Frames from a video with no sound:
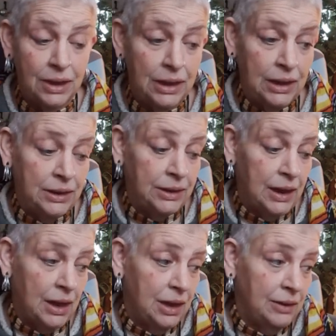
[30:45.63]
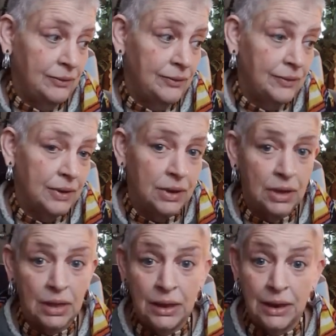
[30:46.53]
and I've
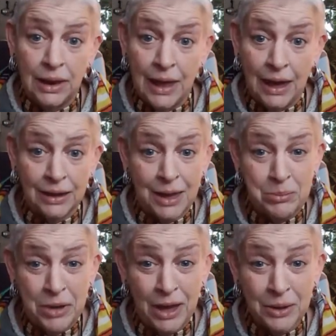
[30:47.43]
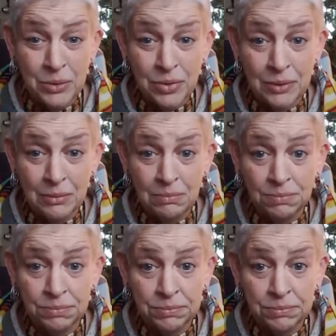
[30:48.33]
not got back with them.